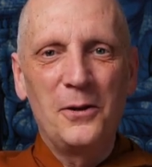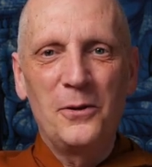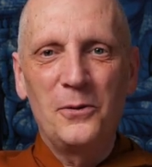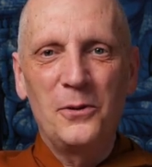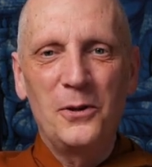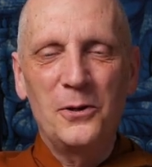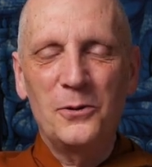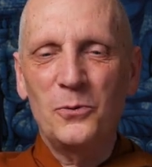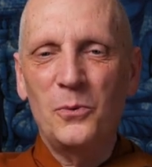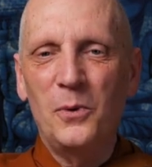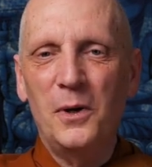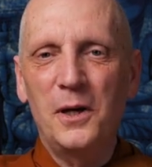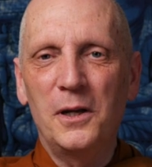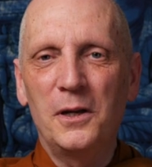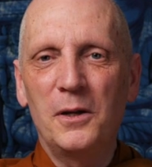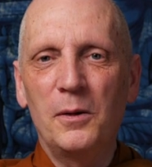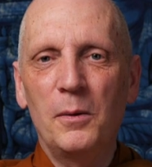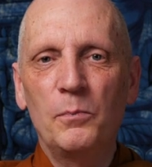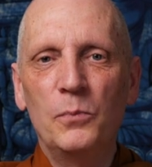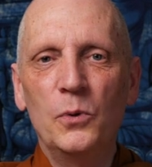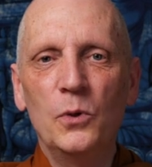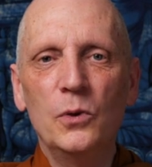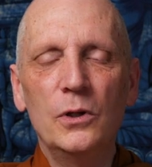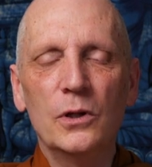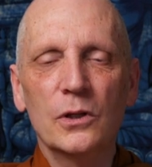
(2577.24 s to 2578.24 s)
that's why
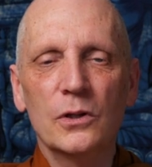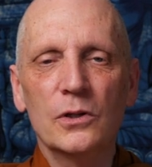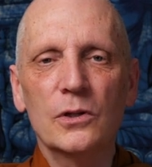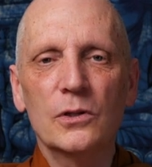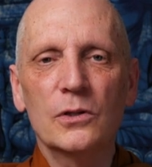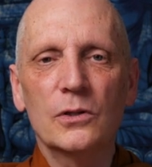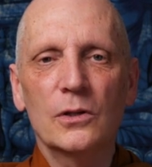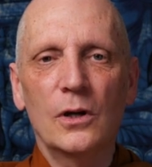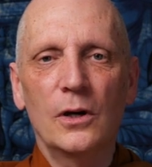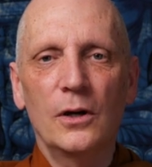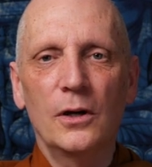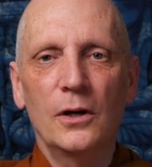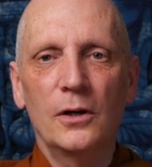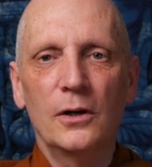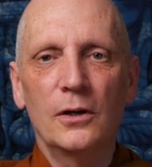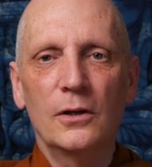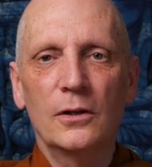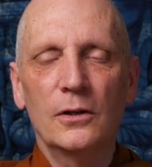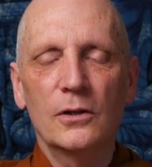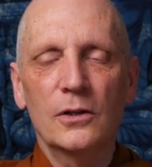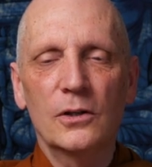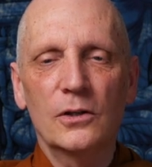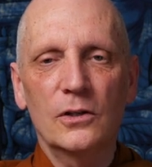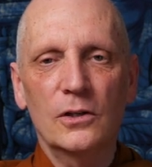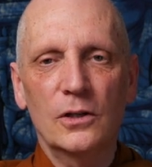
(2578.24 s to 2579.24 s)
Buddhas
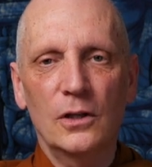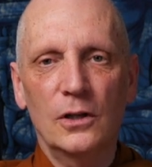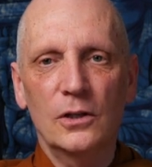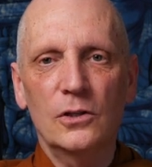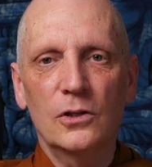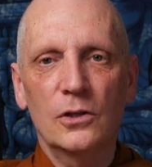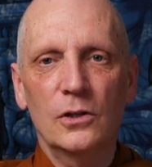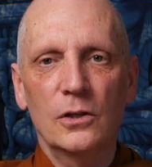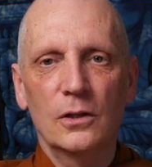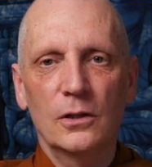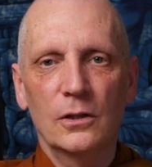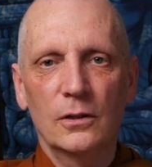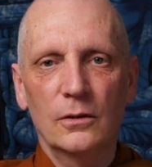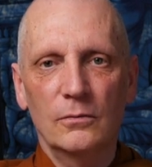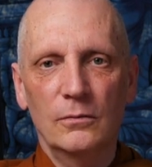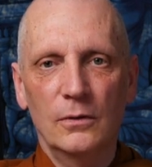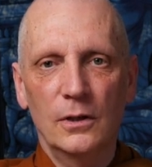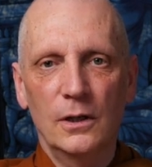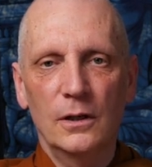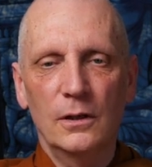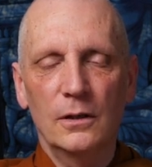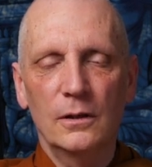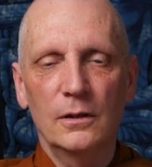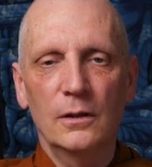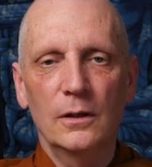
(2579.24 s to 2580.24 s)
are such
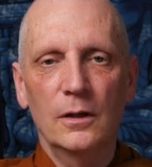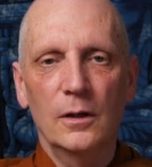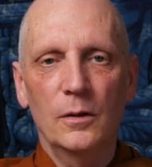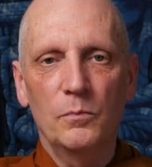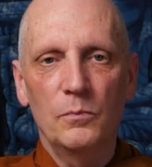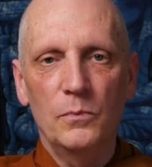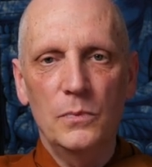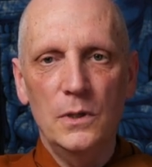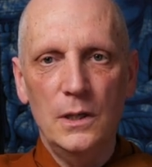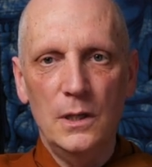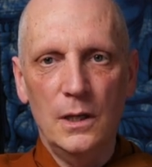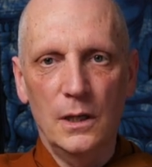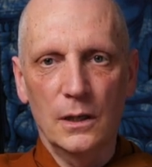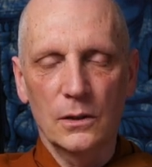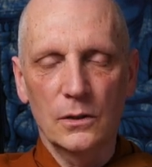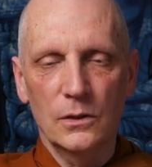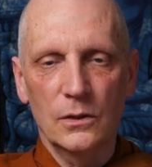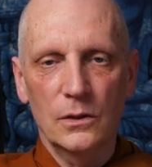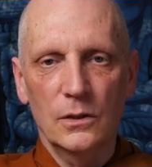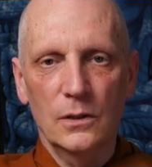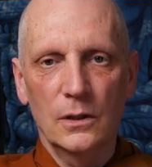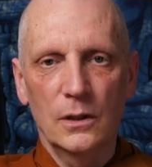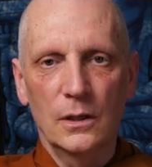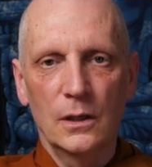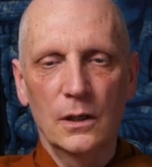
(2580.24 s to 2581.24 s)
rare
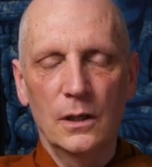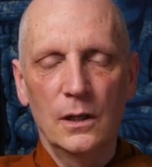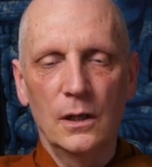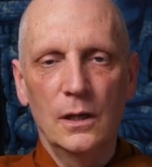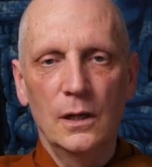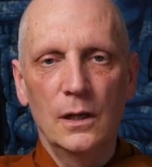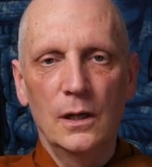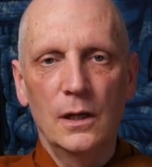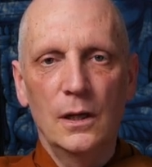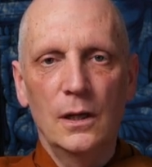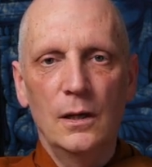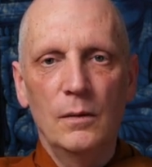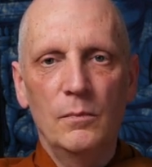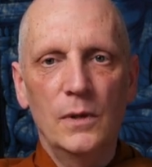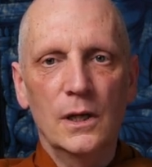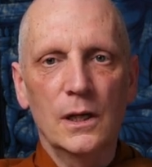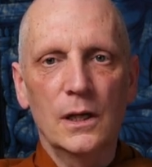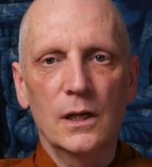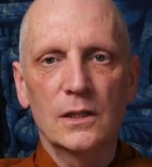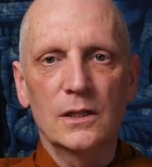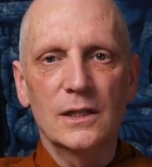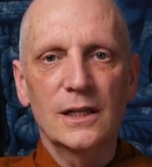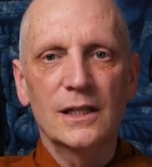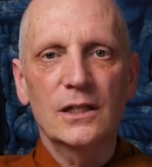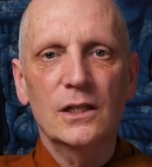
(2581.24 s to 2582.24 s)
beings,
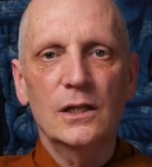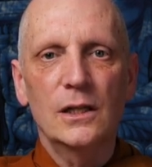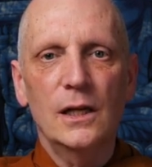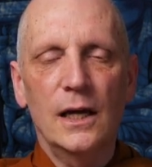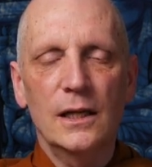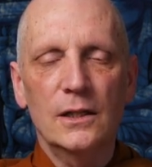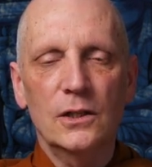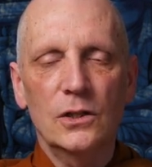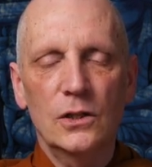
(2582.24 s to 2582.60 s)
because it's not